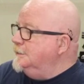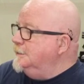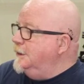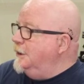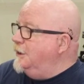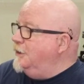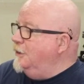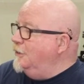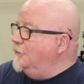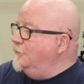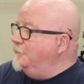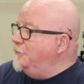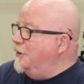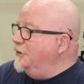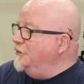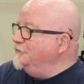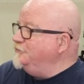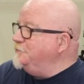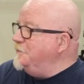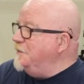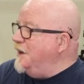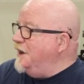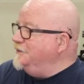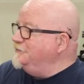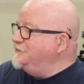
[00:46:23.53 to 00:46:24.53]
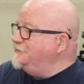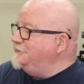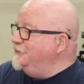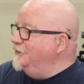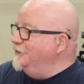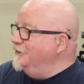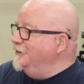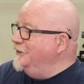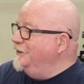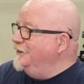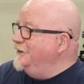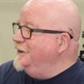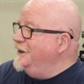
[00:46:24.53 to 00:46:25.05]
Oh, Mars
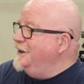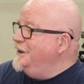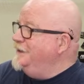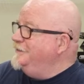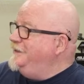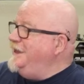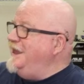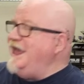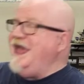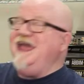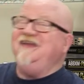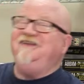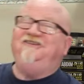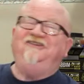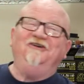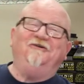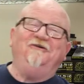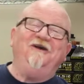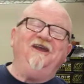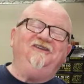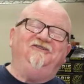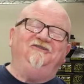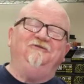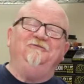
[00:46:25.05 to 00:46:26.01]
Monster, the Hoh